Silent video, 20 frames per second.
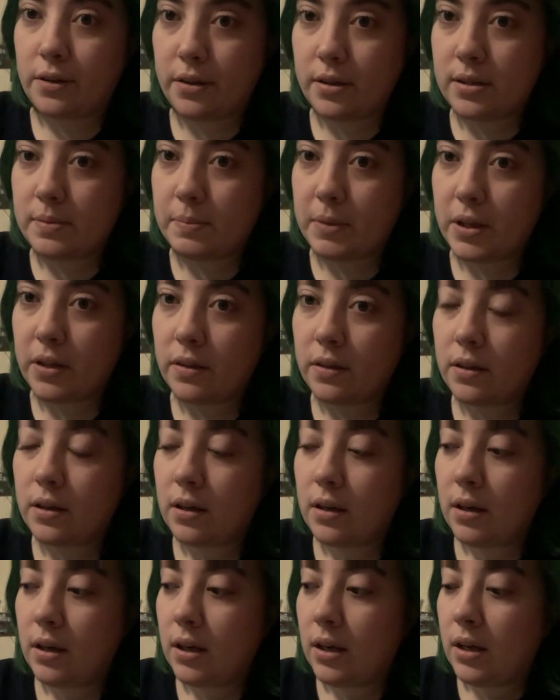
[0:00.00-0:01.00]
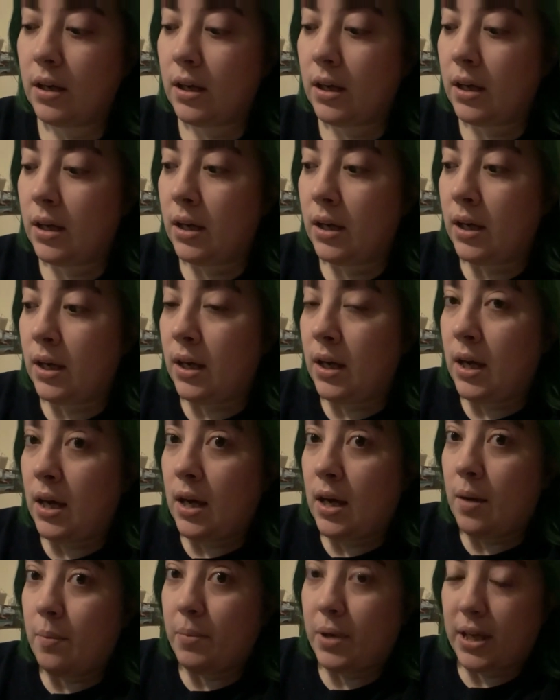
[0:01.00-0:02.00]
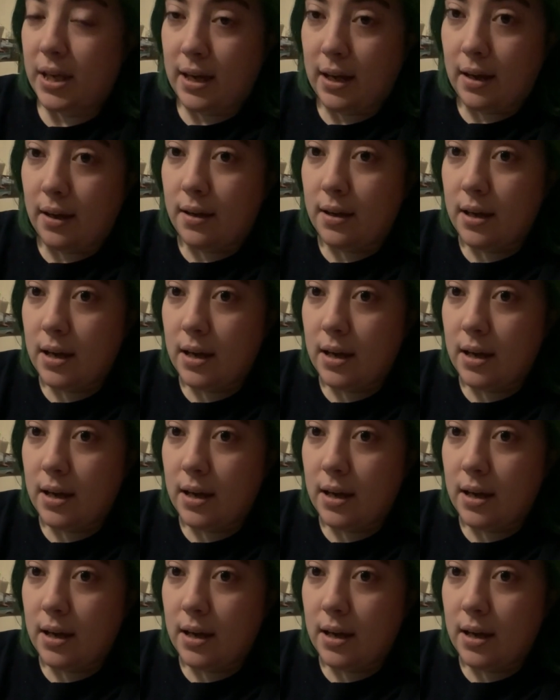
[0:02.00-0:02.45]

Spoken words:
this month. But yeah,